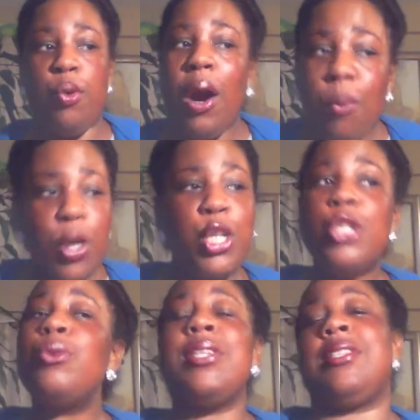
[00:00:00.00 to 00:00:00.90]
I want to
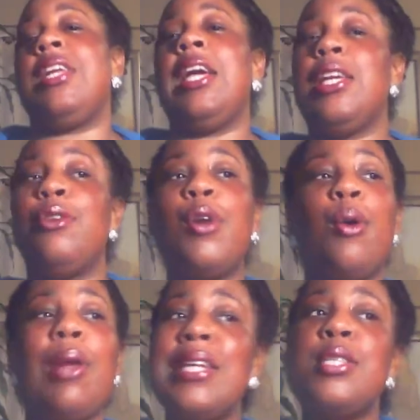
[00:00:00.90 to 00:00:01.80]
do this thing. You know,
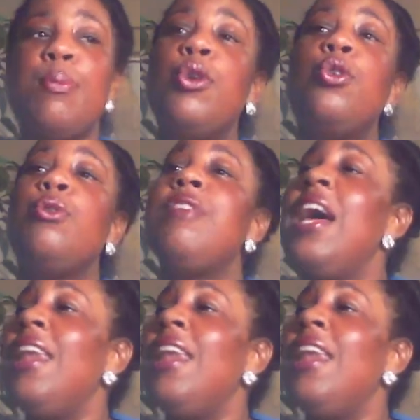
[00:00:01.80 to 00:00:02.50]
let's move.